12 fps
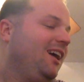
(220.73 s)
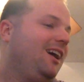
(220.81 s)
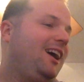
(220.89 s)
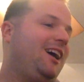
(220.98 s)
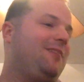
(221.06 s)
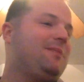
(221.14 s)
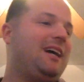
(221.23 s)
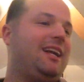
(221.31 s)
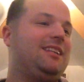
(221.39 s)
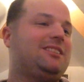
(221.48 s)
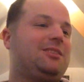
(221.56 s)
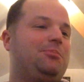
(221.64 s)
Got
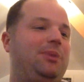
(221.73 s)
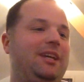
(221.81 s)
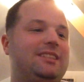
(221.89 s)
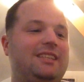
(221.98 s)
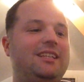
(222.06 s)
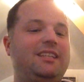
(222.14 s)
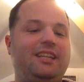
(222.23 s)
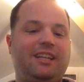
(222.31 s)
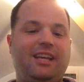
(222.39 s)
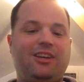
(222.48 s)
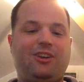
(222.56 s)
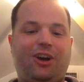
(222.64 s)
in some PSA
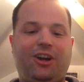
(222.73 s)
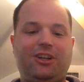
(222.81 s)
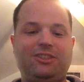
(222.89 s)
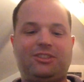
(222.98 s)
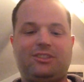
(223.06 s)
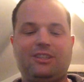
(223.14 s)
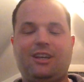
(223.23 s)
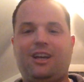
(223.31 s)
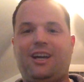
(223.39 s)
DNA cards.